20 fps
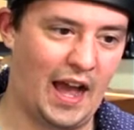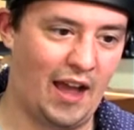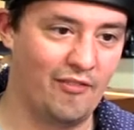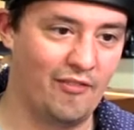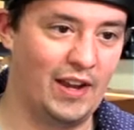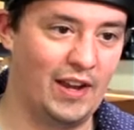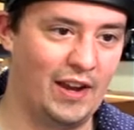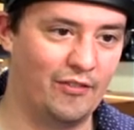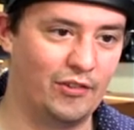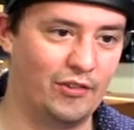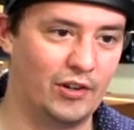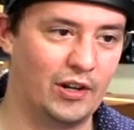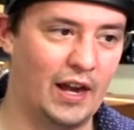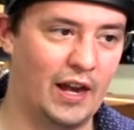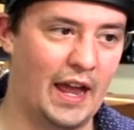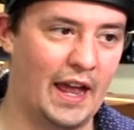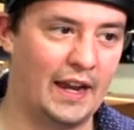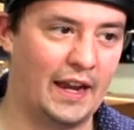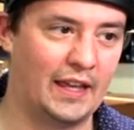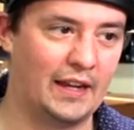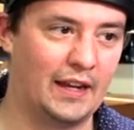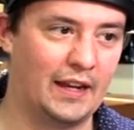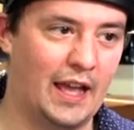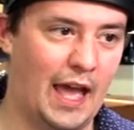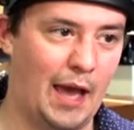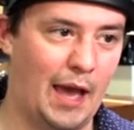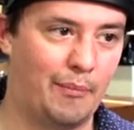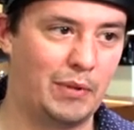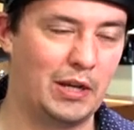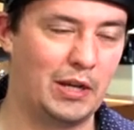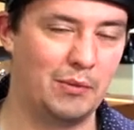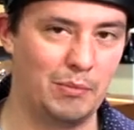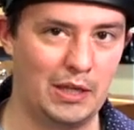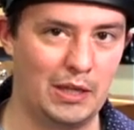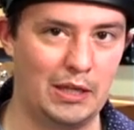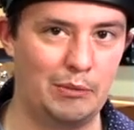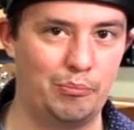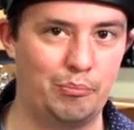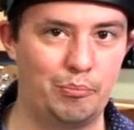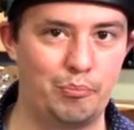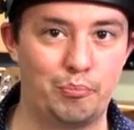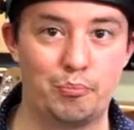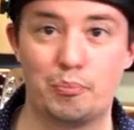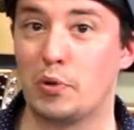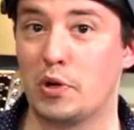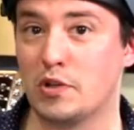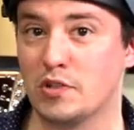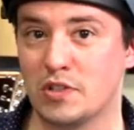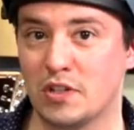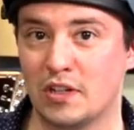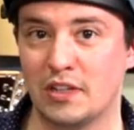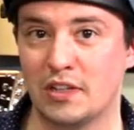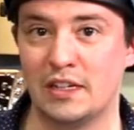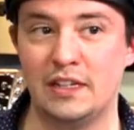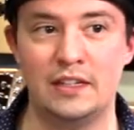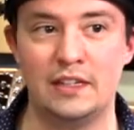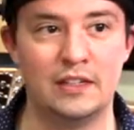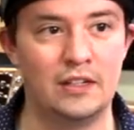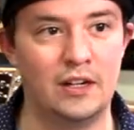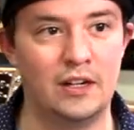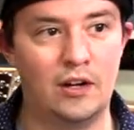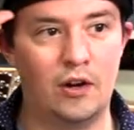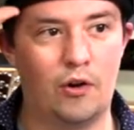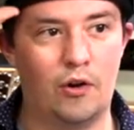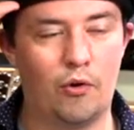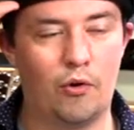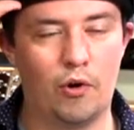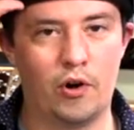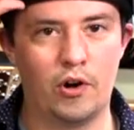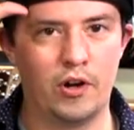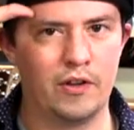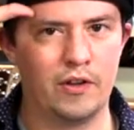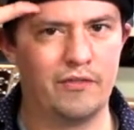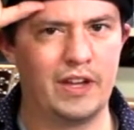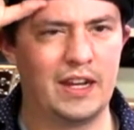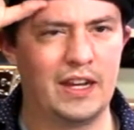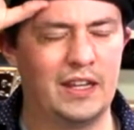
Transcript: I've never had it happen to me personally, or heard of